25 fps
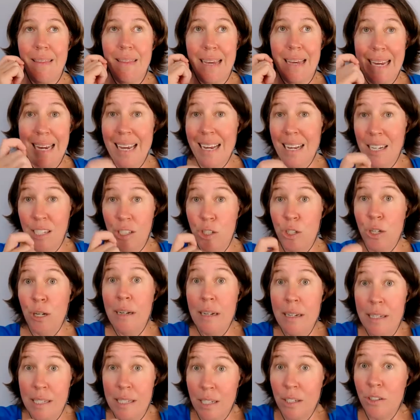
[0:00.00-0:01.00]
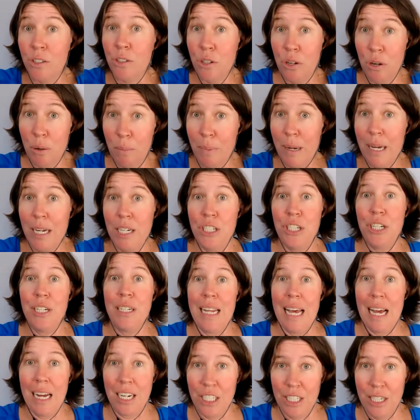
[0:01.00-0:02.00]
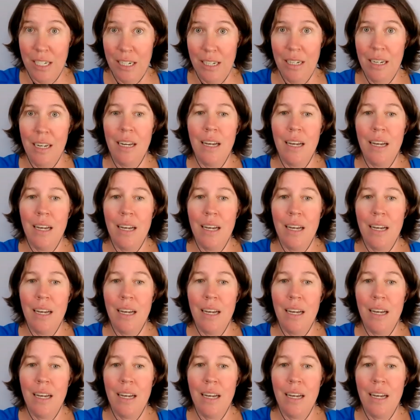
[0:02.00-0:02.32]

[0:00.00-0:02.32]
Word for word: the key is to listen to your patient actually